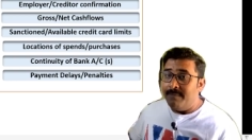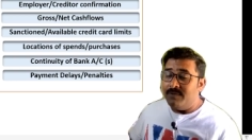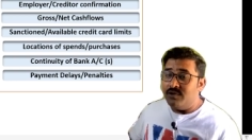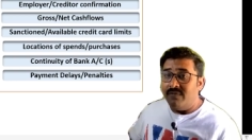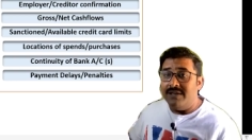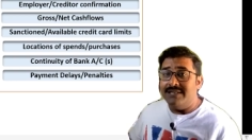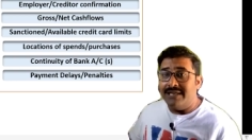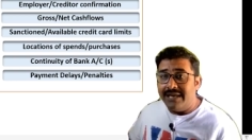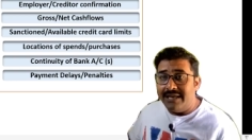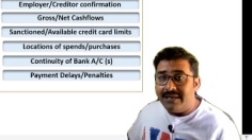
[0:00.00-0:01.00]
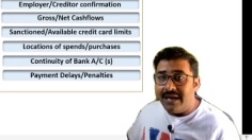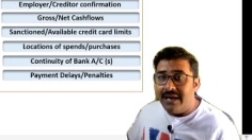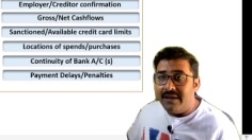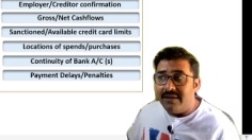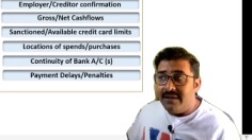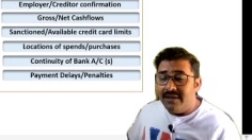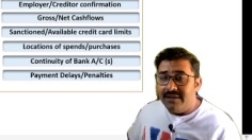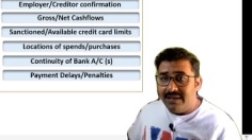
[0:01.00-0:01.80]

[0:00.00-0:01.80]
So if it is a credit card, then